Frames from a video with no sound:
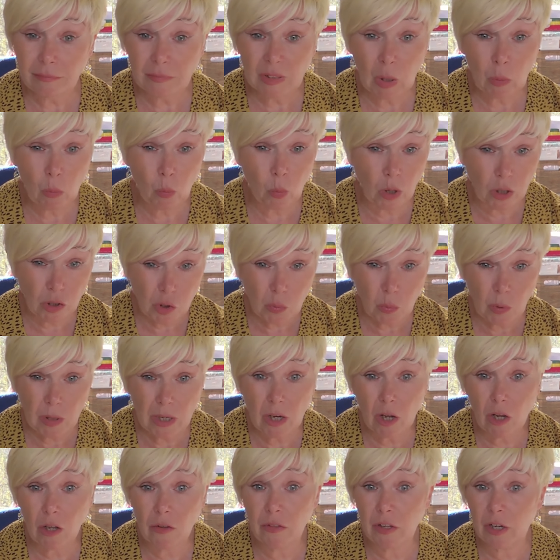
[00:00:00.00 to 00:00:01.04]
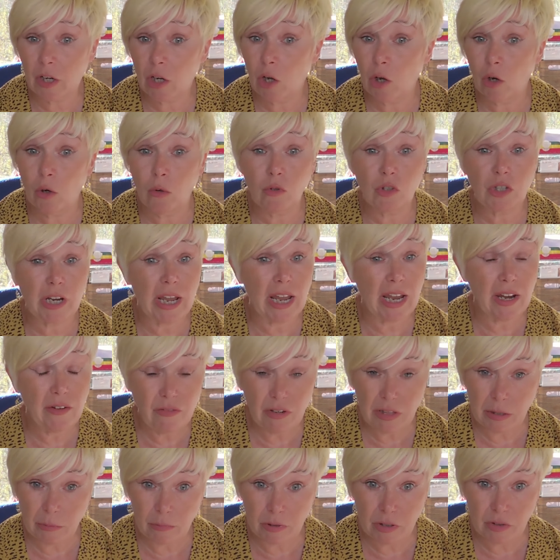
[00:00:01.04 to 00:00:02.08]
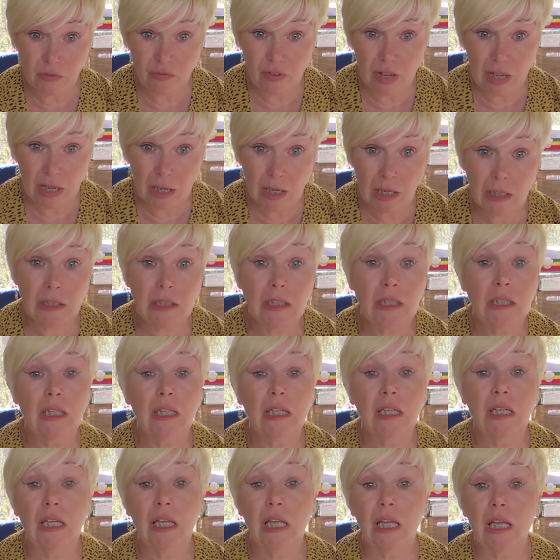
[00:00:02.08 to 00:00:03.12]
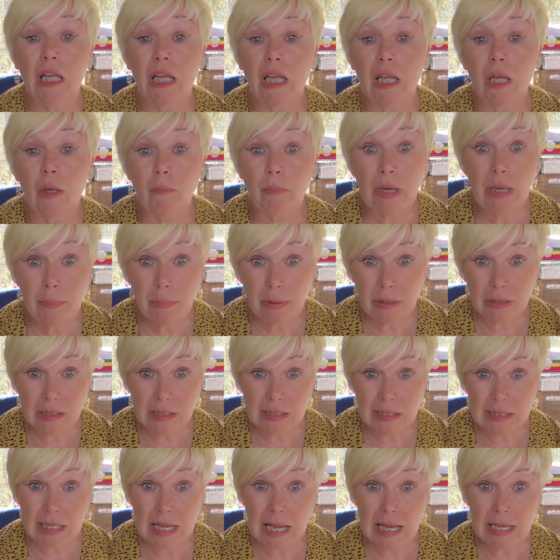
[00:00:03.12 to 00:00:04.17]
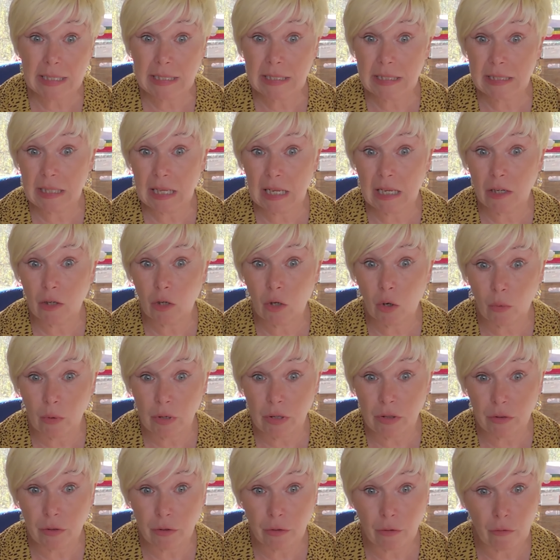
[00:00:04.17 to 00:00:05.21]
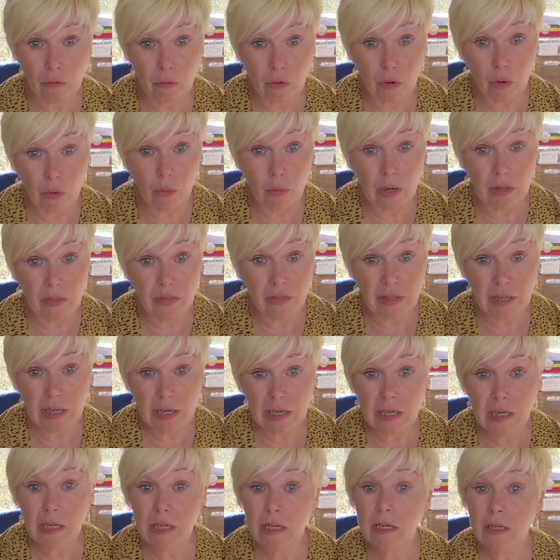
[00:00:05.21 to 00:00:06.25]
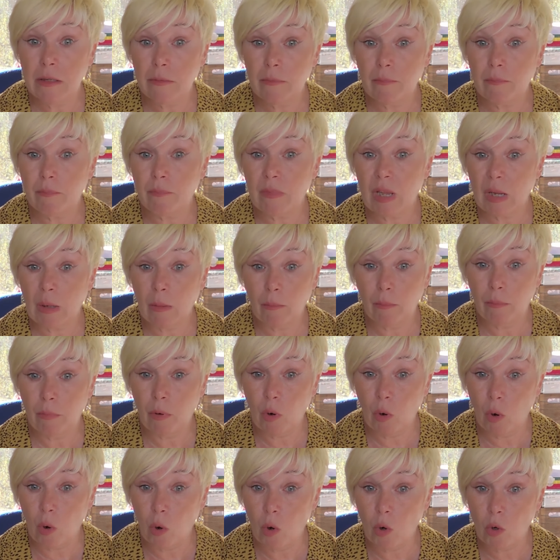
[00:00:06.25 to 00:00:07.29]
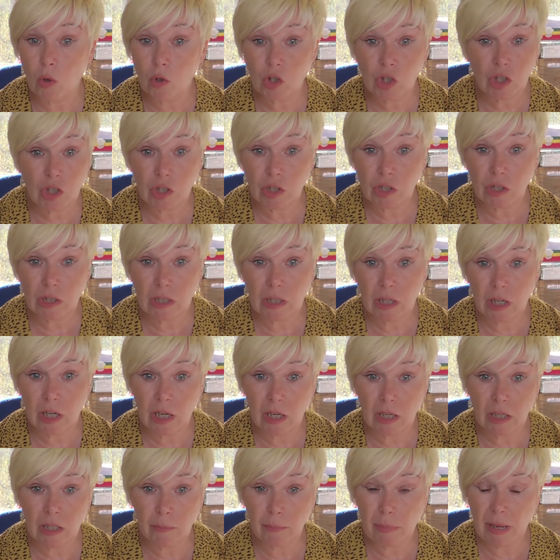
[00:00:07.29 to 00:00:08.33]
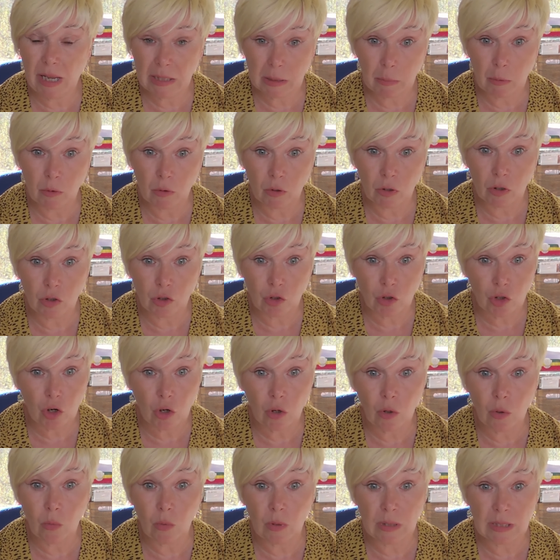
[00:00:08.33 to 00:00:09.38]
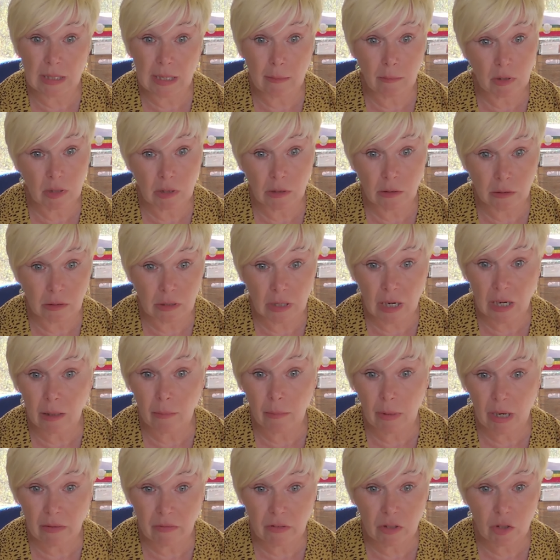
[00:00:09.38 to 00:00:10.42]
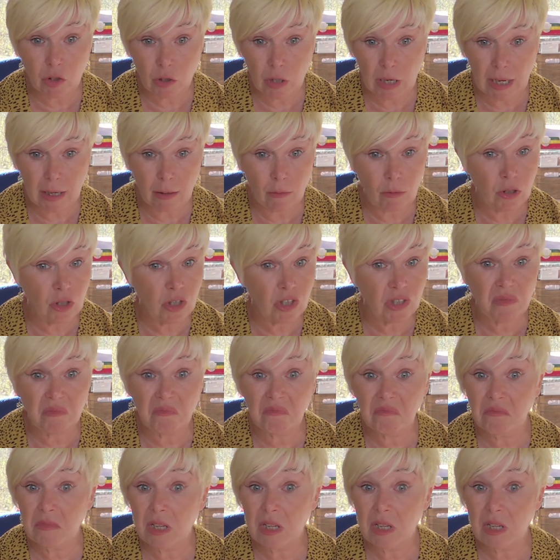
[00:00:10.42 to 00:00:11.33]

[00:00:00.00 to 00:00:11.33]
Once we got on the coach, everything was fine. People had said that going through the port passport control was an absolute nightmare and took hours.